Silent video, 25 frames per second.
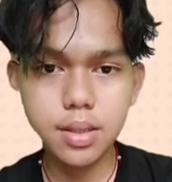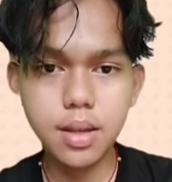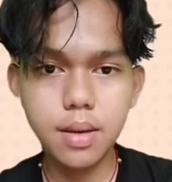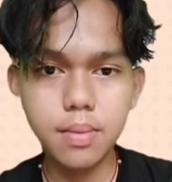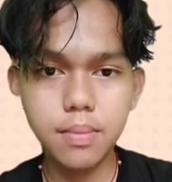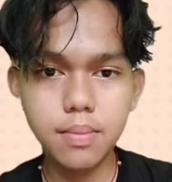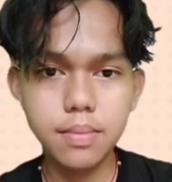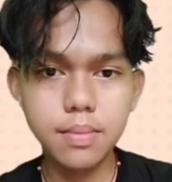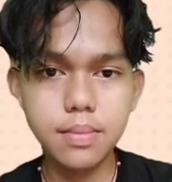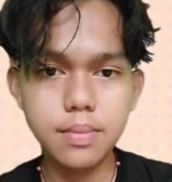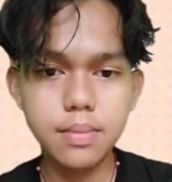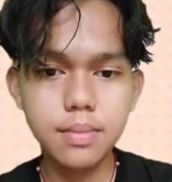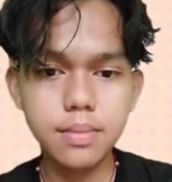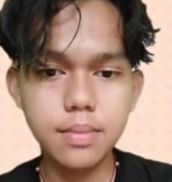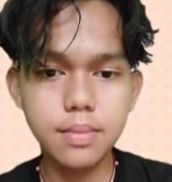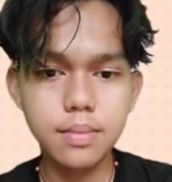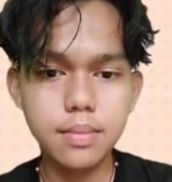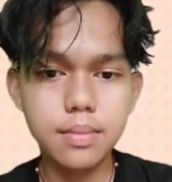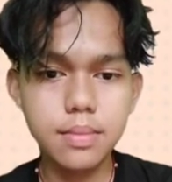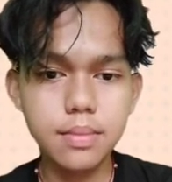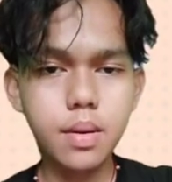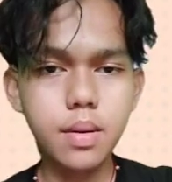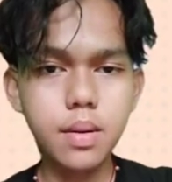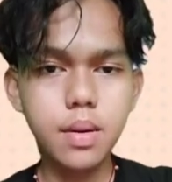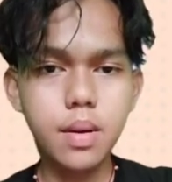them.
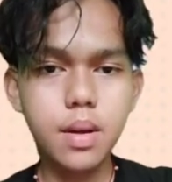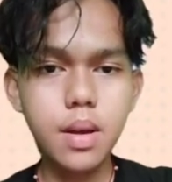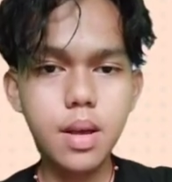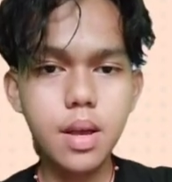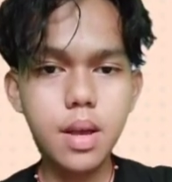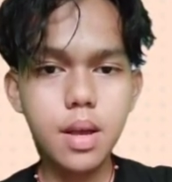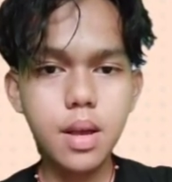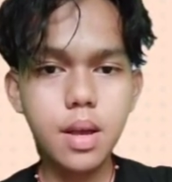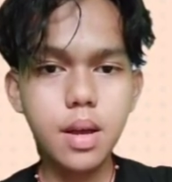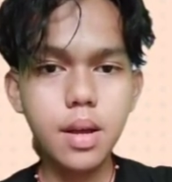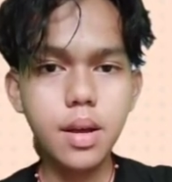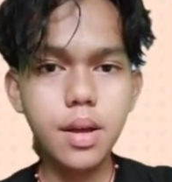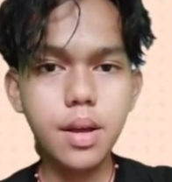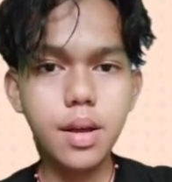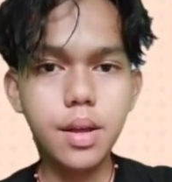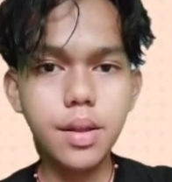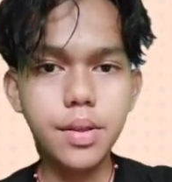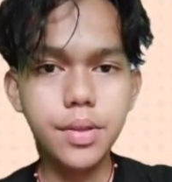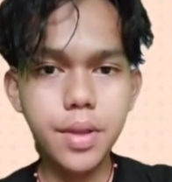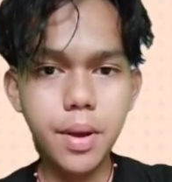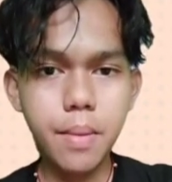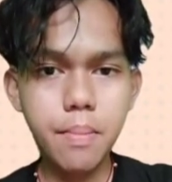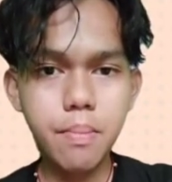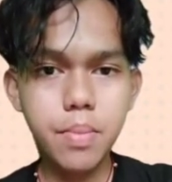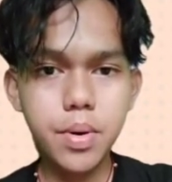
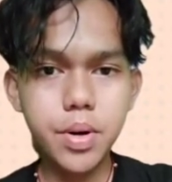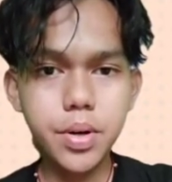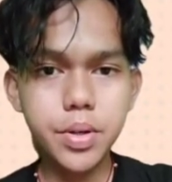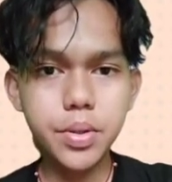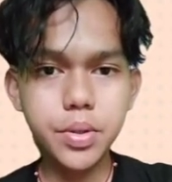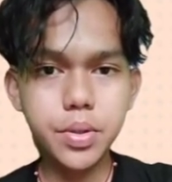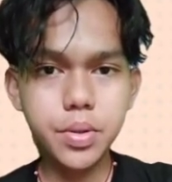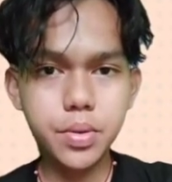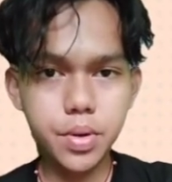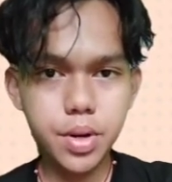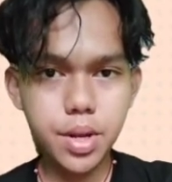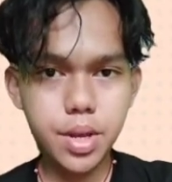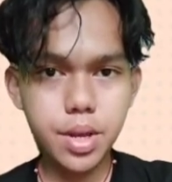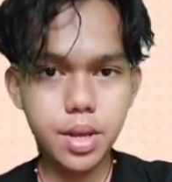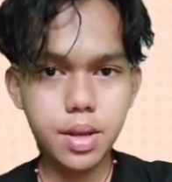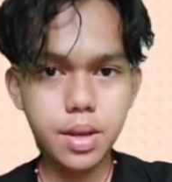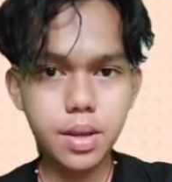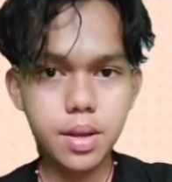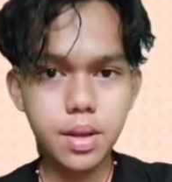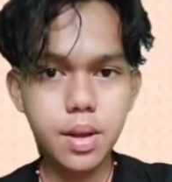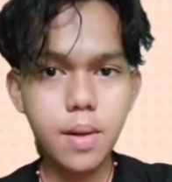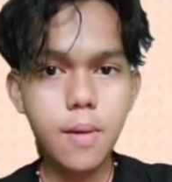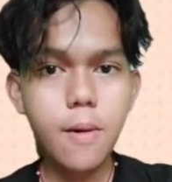Number 3.